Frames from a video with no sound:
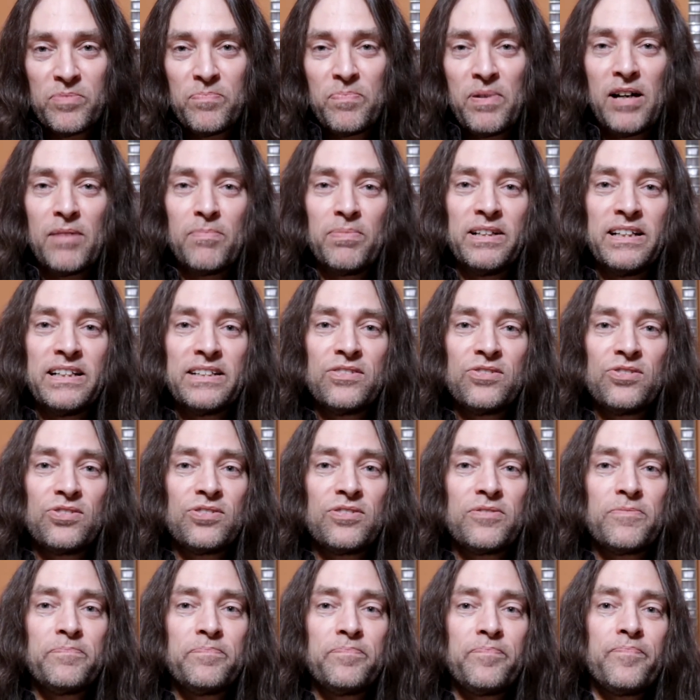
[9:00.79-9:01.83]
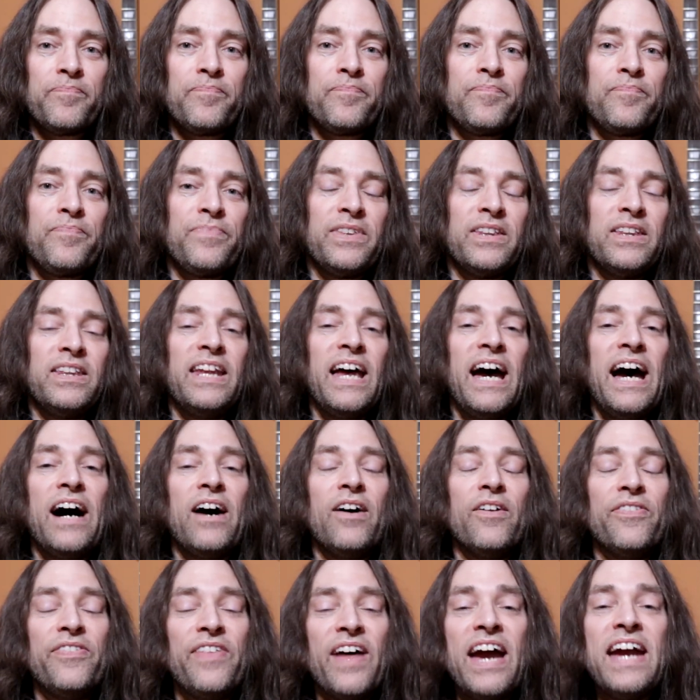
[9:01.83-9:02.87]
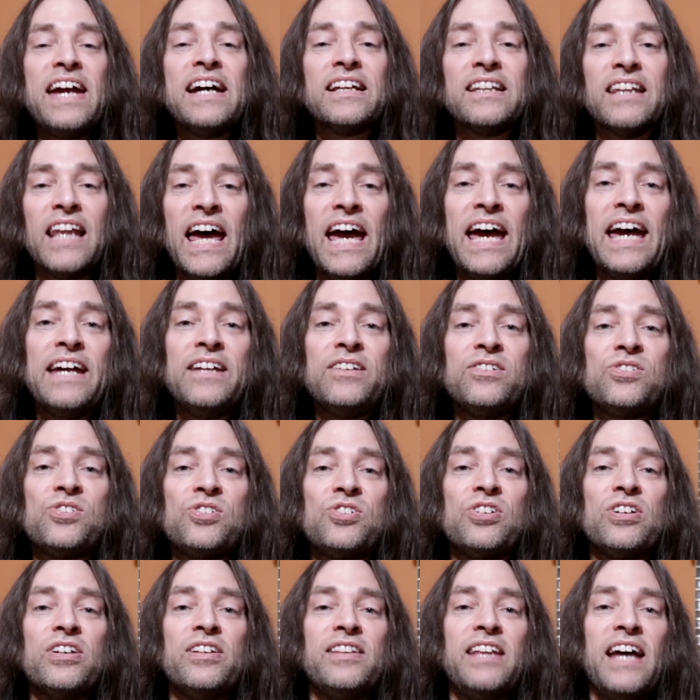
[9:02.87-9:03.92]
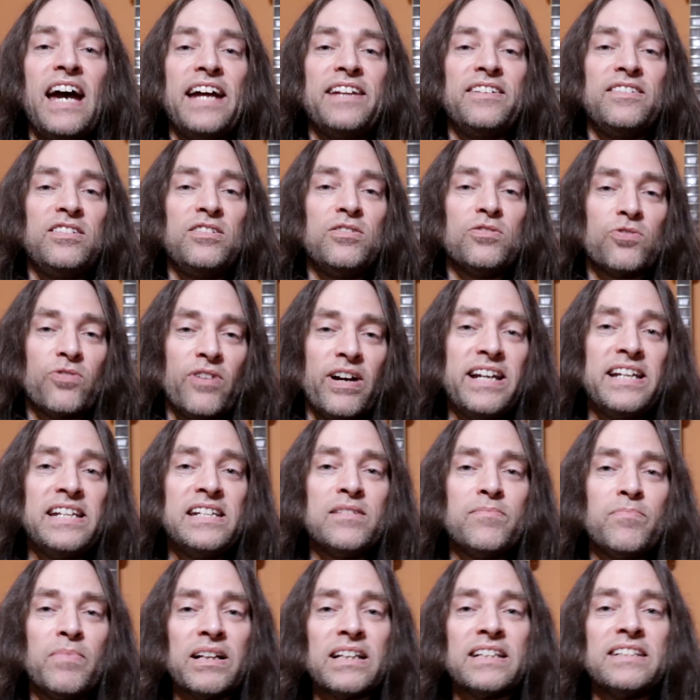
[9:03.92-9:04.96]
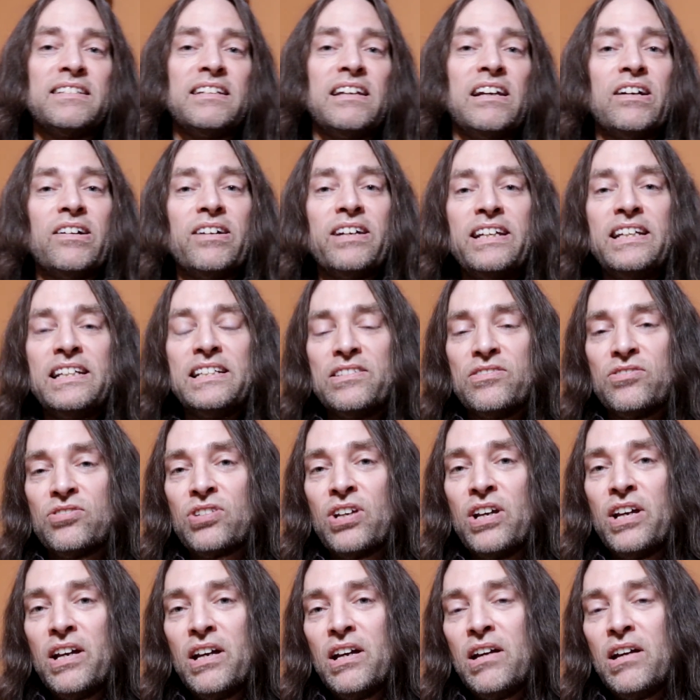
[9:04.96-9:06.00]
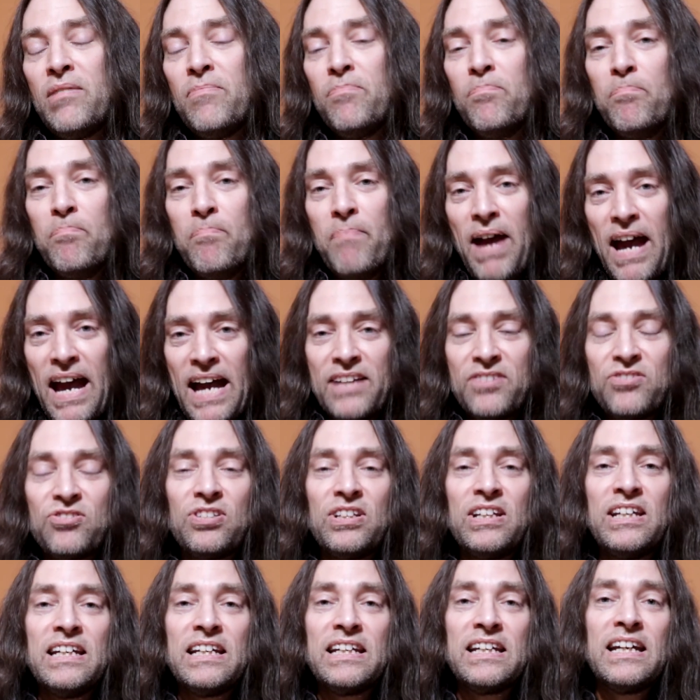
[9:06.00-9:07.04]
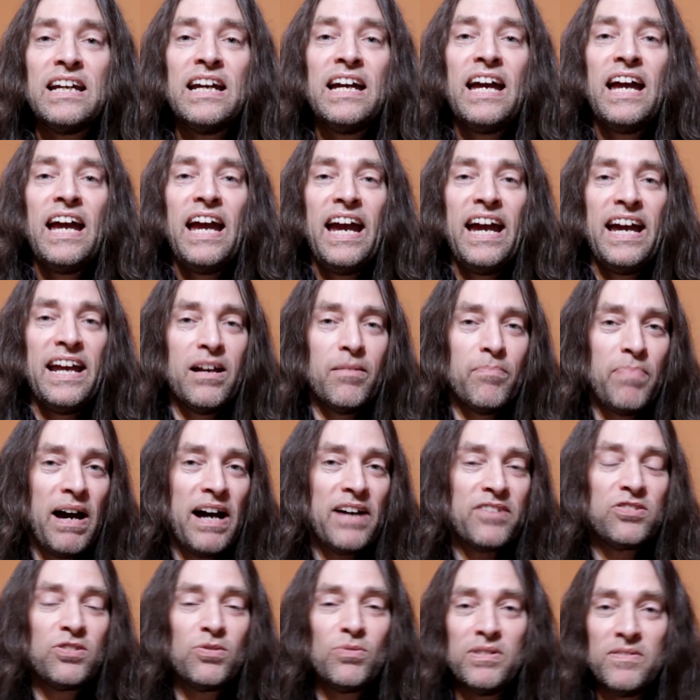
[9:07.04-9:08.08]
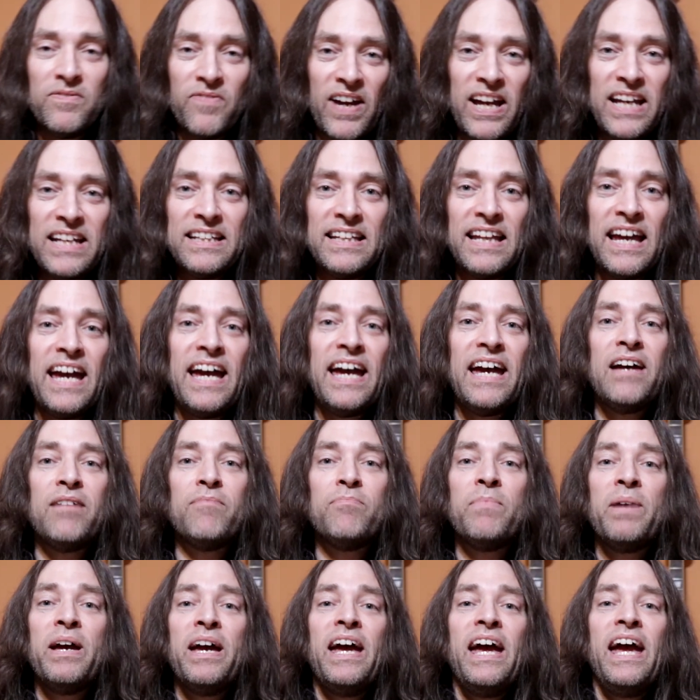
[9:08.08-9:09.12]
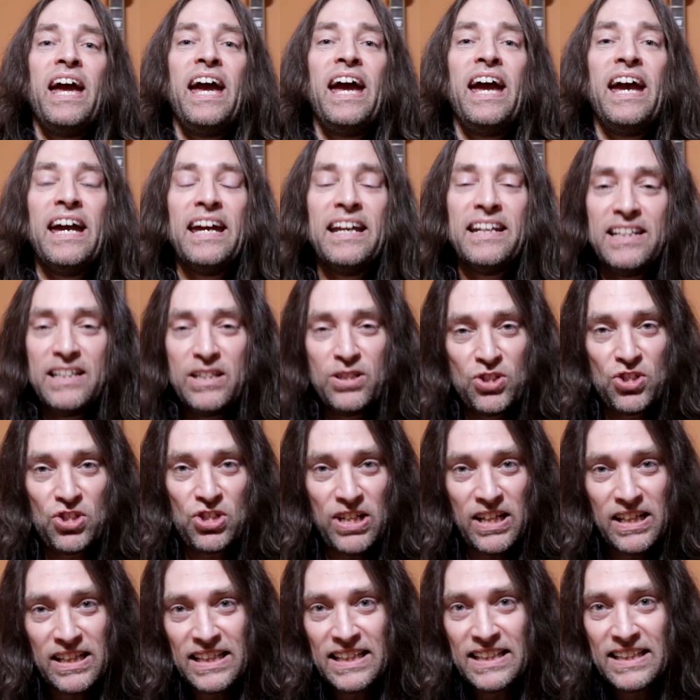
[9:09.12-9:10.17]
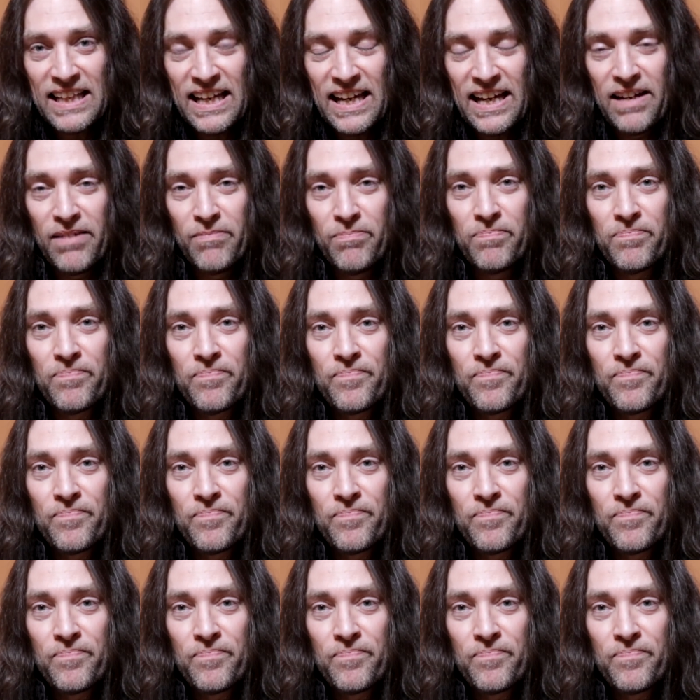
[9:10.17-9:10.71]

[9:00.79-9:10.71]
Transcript: Republics. Now, they allege that the Ukrainian military is massing and about to invade them and is shelling them.